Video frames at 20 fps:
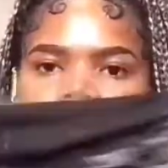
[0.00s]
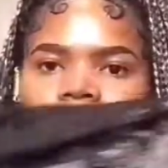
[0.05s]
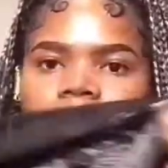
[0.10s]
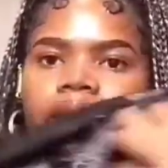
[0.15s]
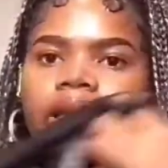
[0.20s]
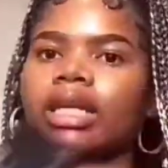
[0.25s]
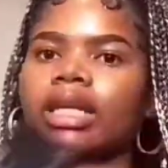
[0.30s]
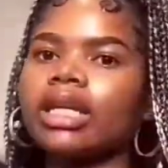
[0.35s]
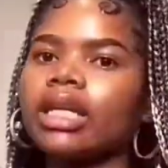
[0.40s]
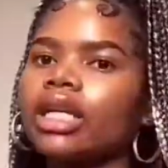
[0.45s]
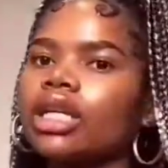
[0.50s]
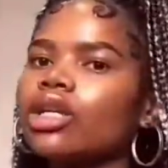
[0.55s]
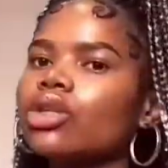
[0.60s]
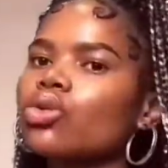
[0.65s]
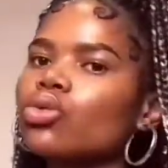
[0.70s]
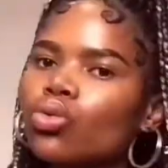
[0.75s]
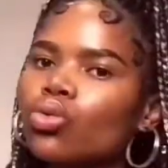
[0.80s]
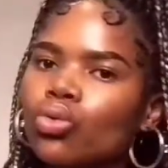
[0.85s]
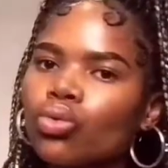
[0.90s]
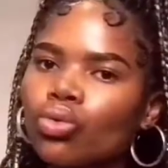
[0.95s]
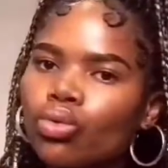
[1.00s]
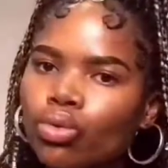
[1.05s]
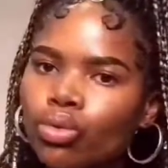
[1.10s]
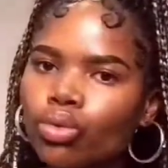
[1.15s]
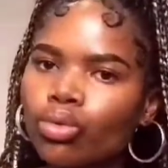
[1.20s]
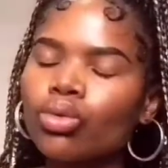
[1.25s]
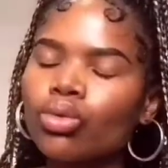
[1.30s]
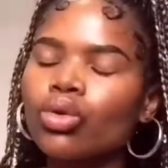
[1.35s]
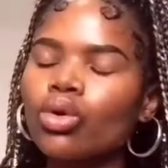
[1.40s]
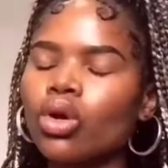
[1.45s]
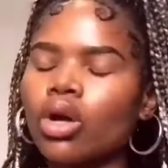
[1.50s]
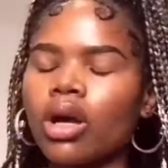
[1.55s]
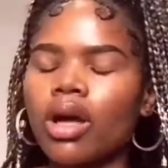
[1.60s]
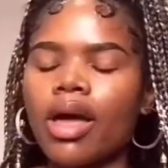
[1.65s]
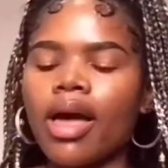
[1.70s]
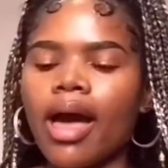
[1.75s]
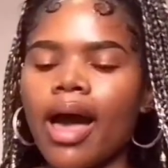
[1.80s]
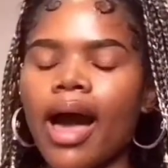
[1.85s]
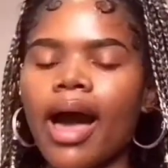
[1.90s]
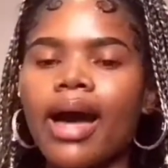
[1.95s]
like ito,
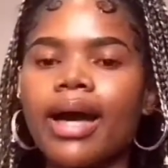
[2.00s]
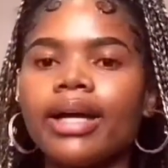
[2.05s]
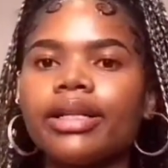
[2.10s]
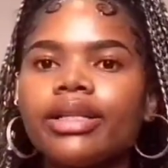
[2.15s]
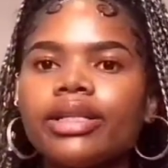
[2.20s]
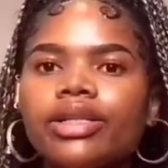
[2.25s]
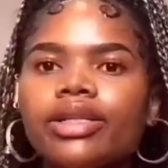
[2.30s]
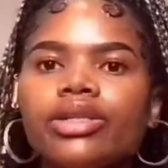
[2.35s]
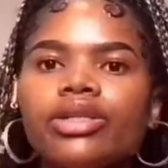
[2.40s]
and